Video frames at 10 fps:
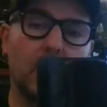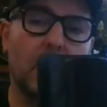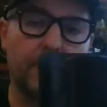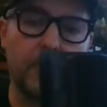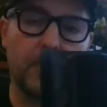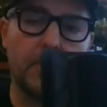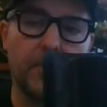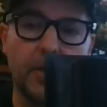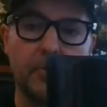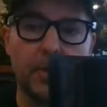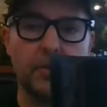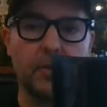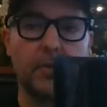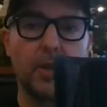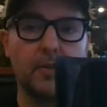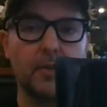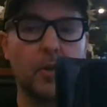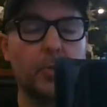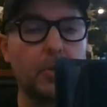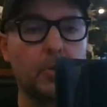after the event because I realise a
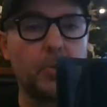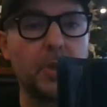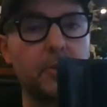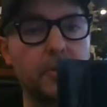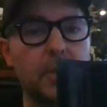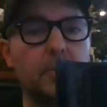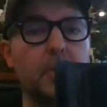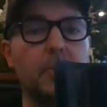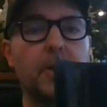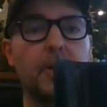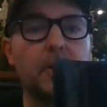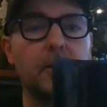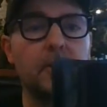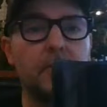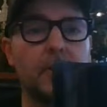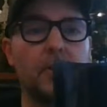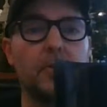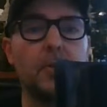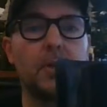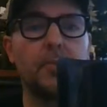lot of people will be asleep in America.
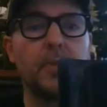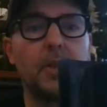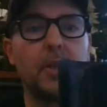So, um,